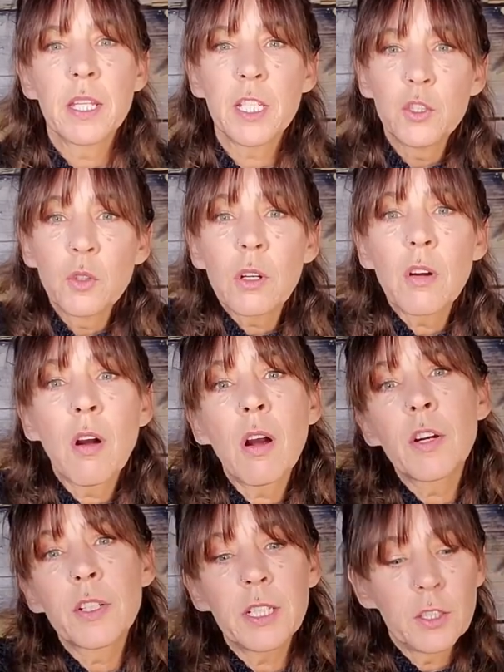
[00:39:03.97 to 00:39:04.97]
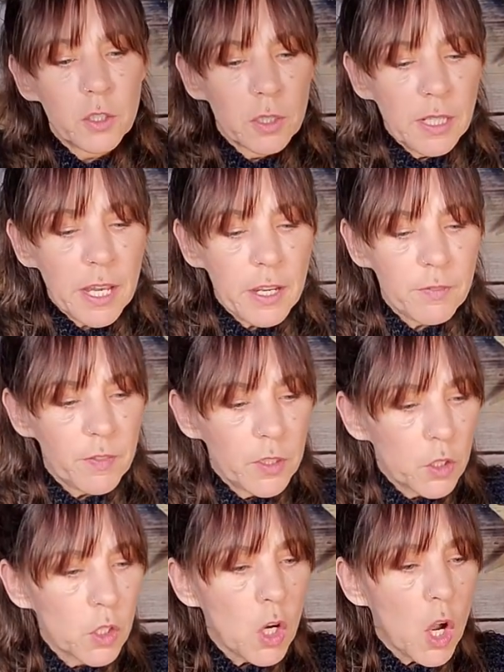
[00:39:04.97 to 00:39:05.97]
in your heart, in your life, in
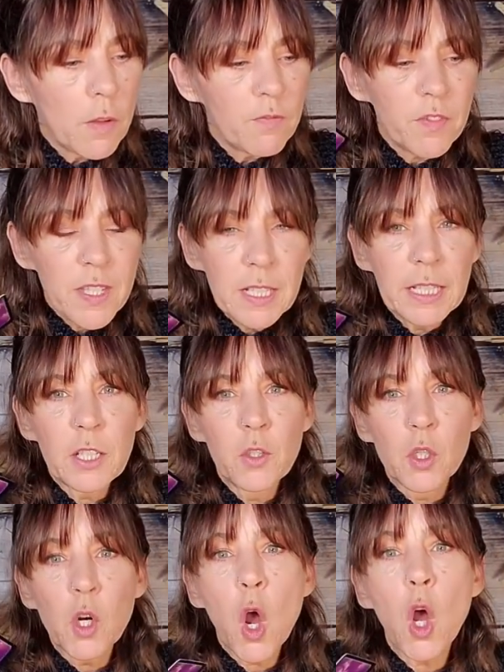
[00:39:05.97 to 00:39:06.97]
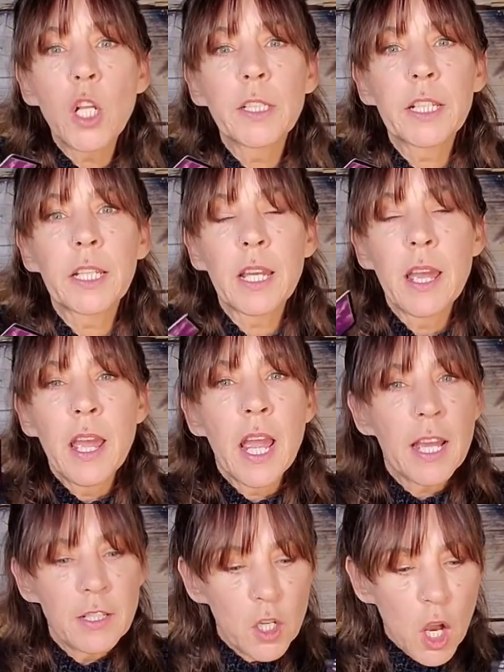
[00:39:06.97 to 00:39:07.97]
your feeling, your calling,
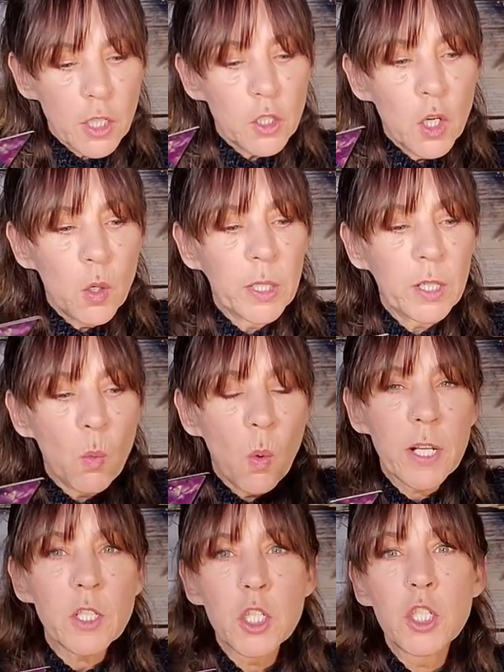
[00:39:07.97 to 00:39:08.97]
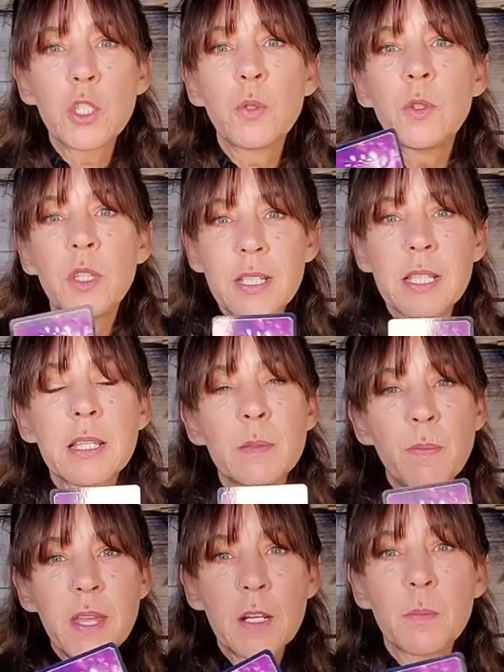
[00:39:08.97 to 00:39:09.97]
and not knowing what to do. This has
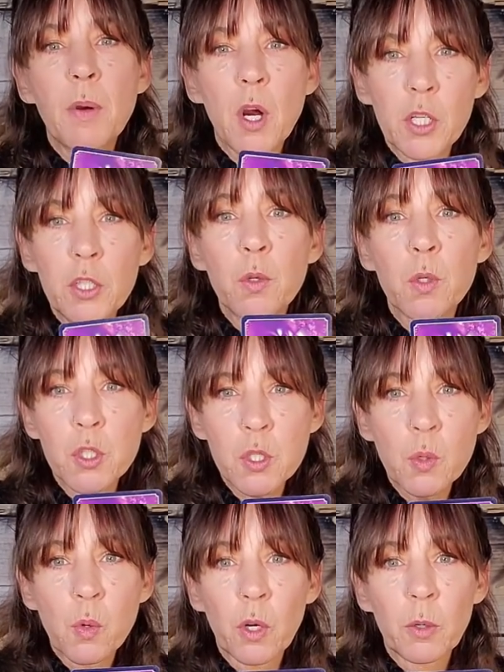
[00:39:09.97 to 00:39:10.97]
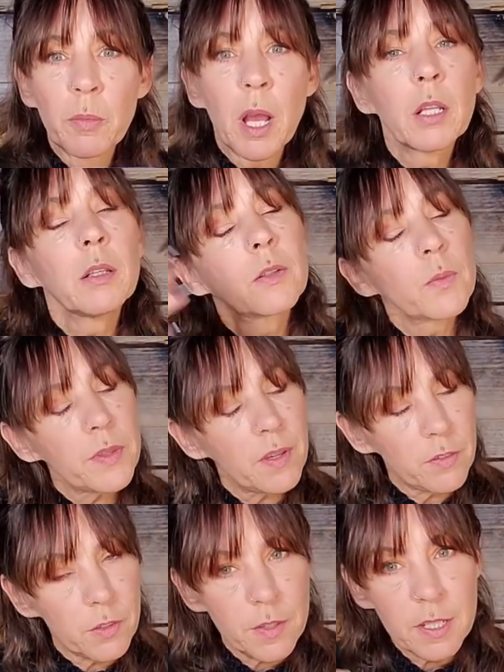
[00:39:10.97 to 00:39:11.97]
been a part of your storm, along with
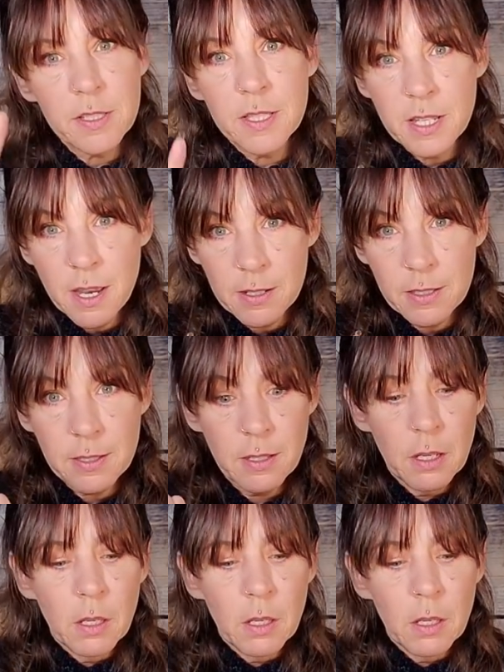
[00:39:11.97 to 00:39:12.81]
other things, yes.